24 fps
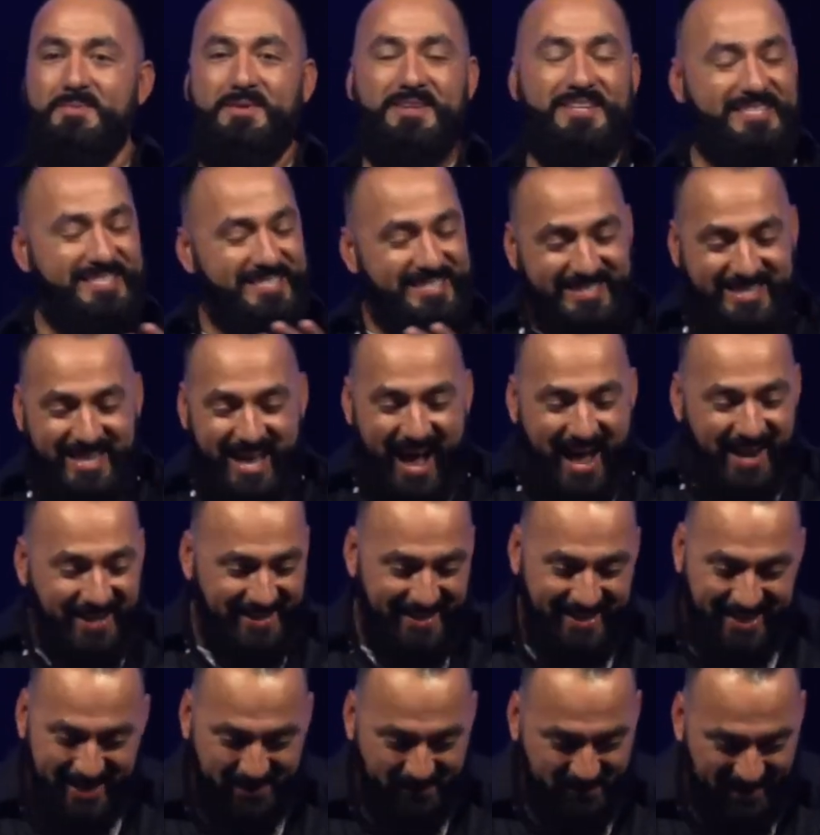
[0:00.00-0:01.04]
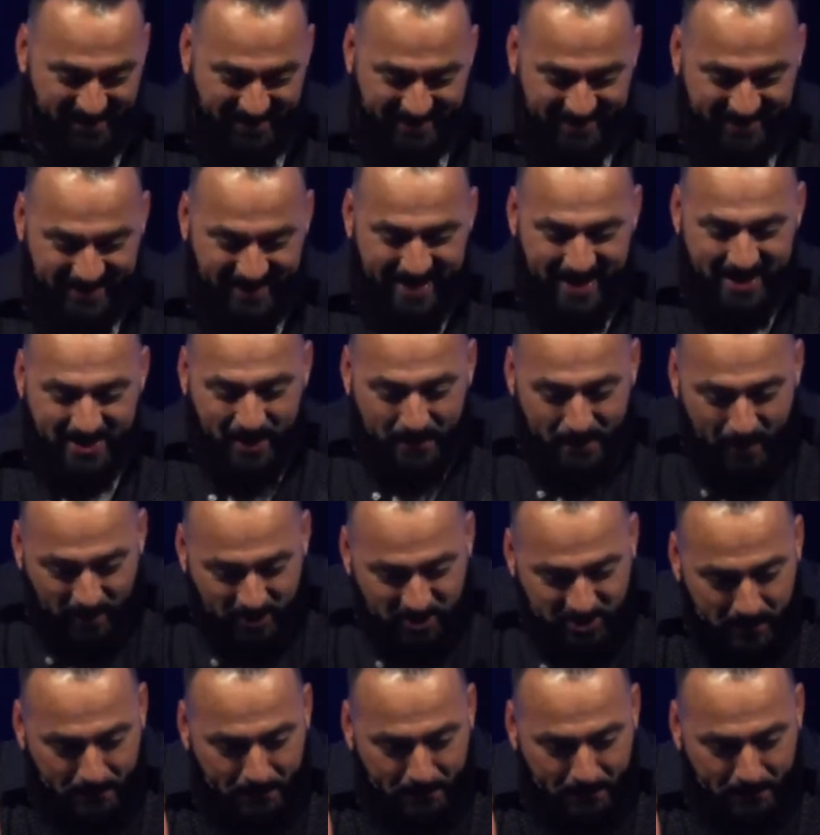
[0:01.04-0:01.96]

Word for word: but it's not even the most